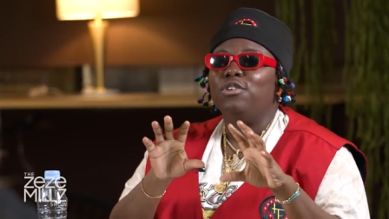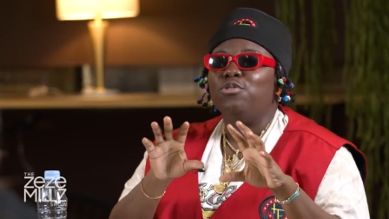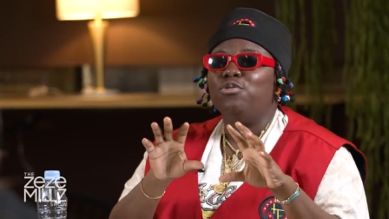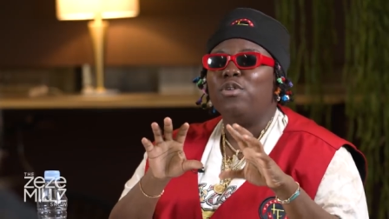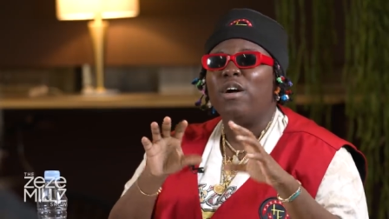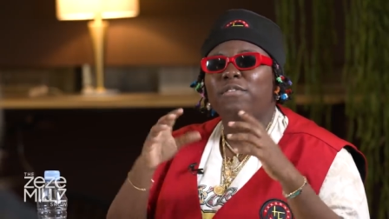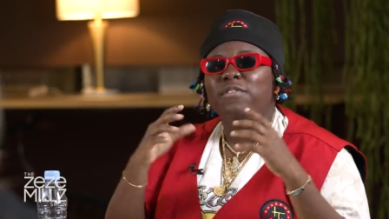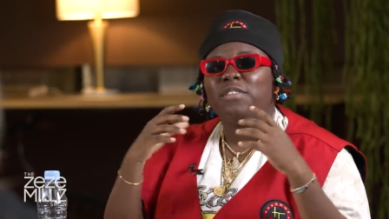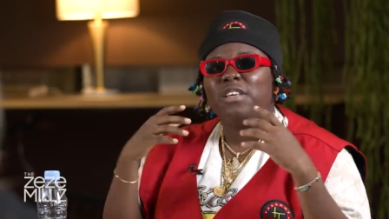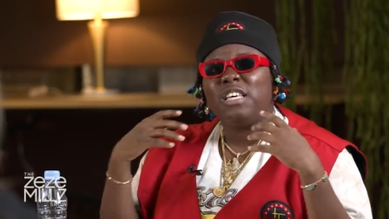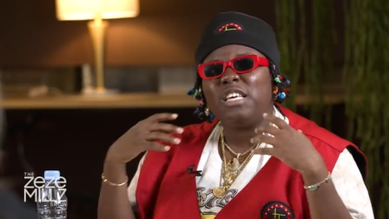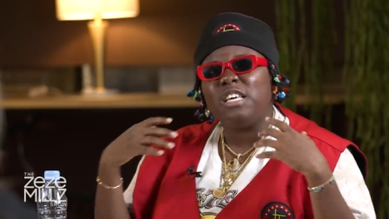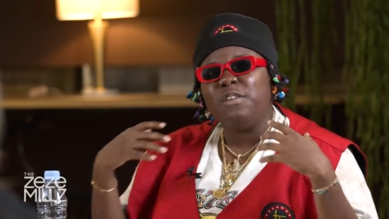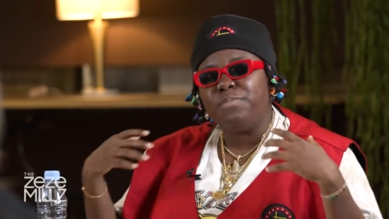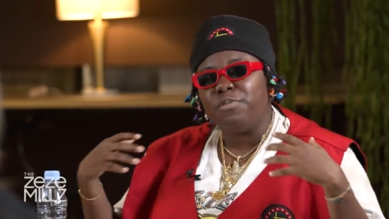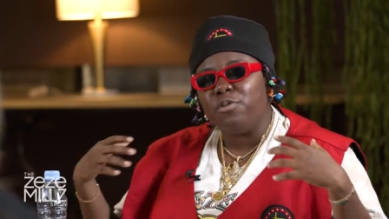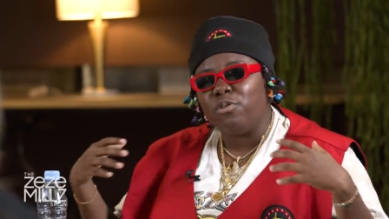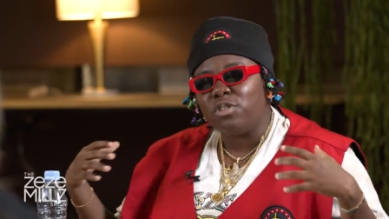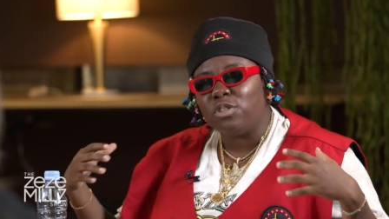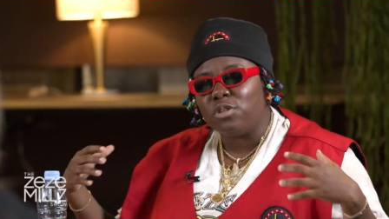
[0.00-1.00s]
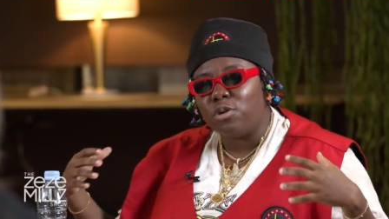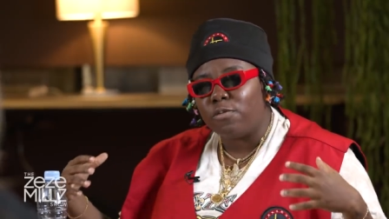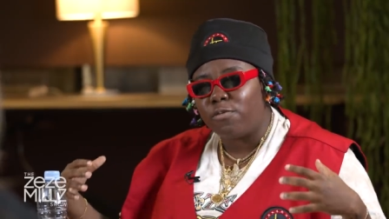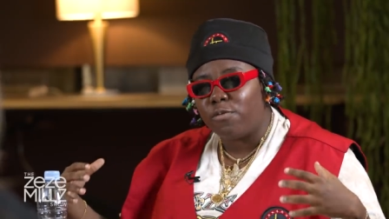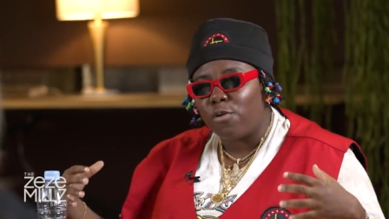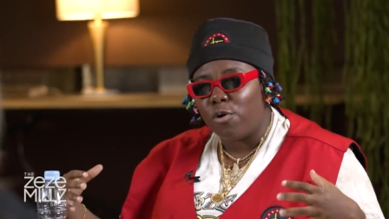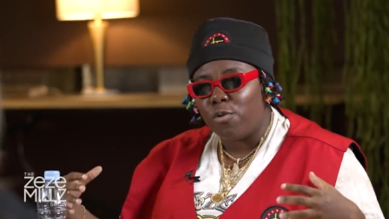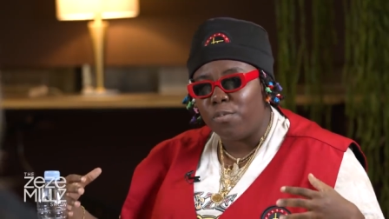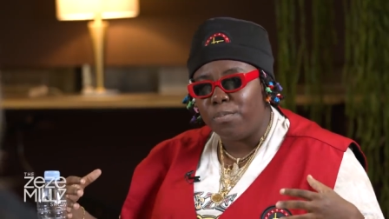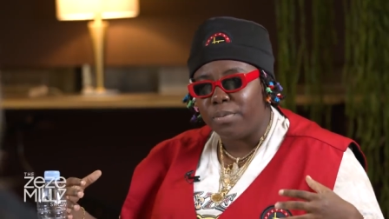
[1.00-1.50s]
you have to keep yourself
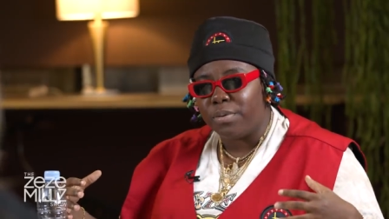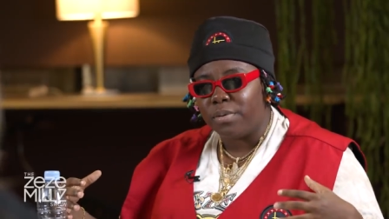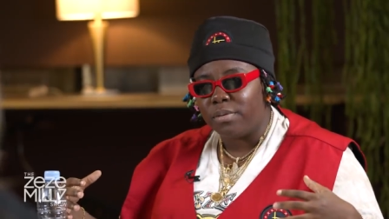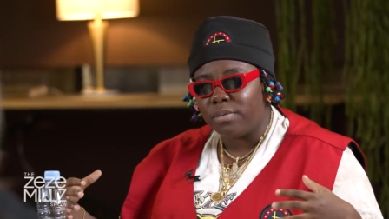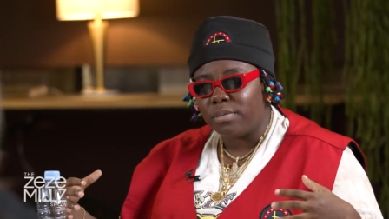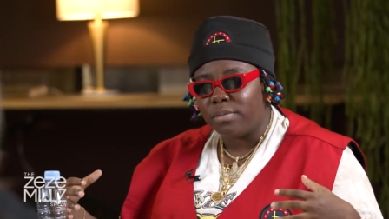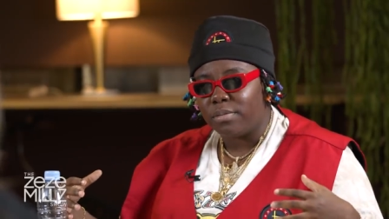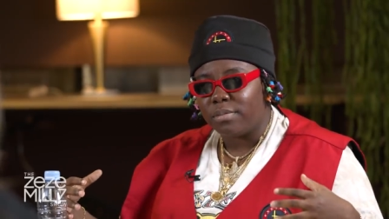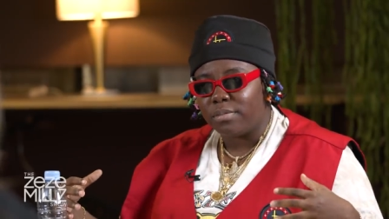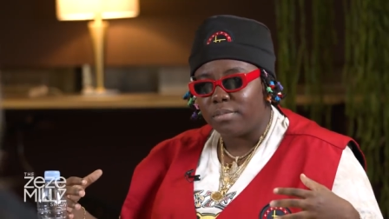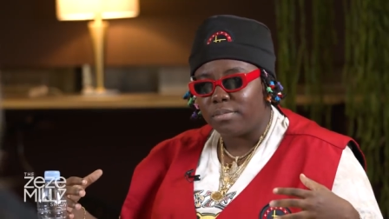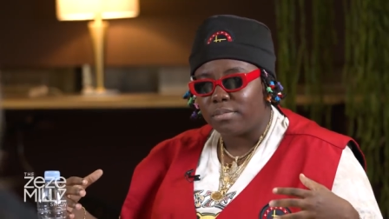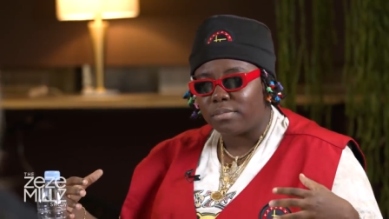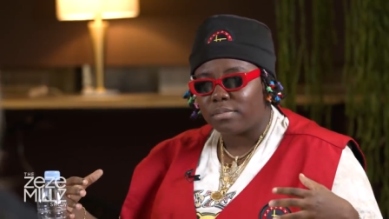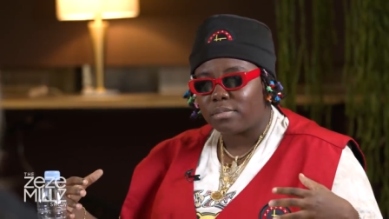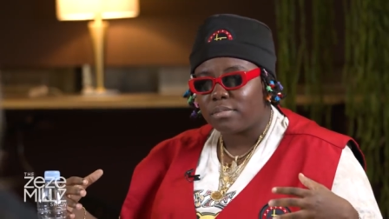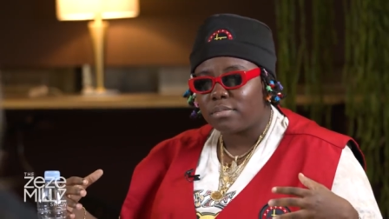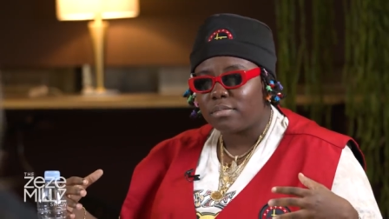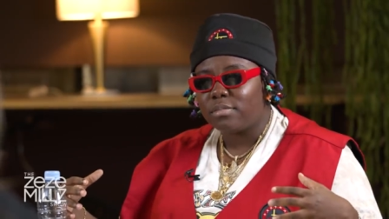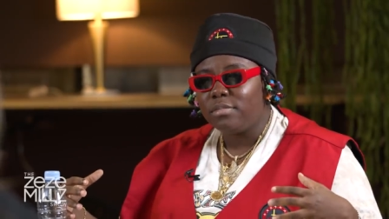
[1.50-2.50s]
open. Mm.